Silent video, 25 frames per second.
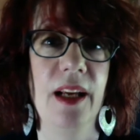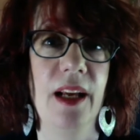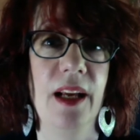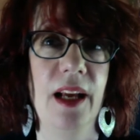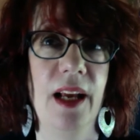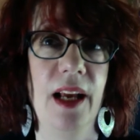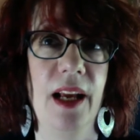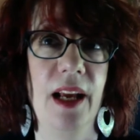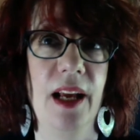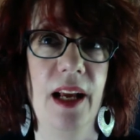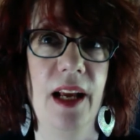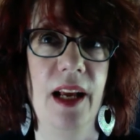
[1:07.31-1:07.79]

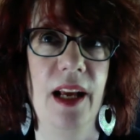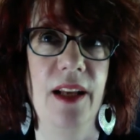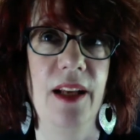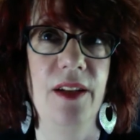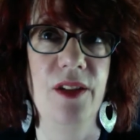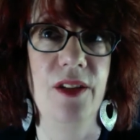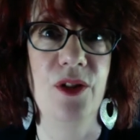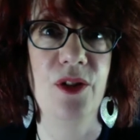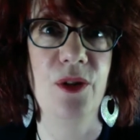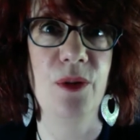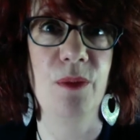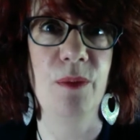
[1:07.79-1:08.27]

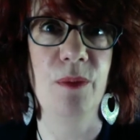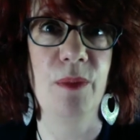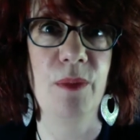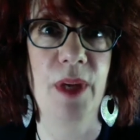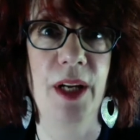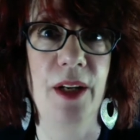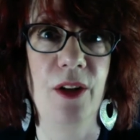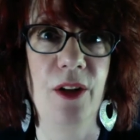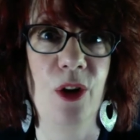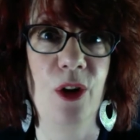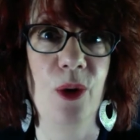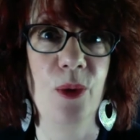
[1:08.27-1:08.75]
And my
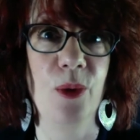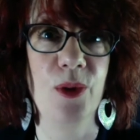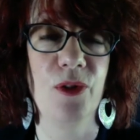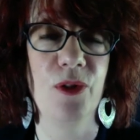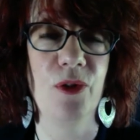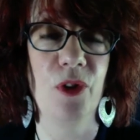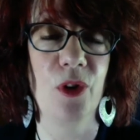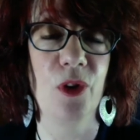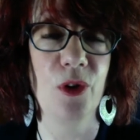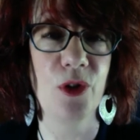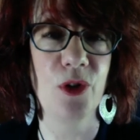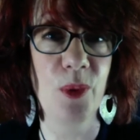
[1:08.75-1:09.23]
car was a
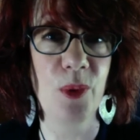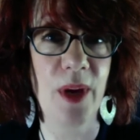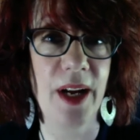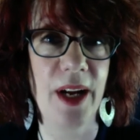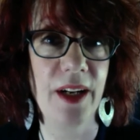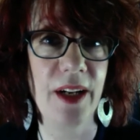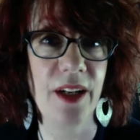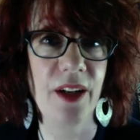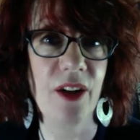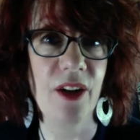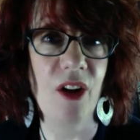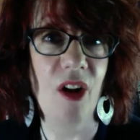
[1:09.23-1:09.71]

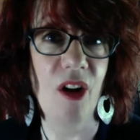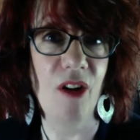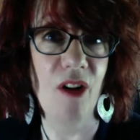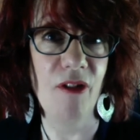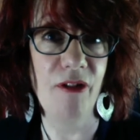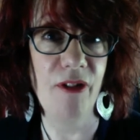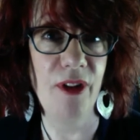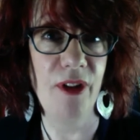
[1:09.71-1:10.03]
Volkswagen Golf.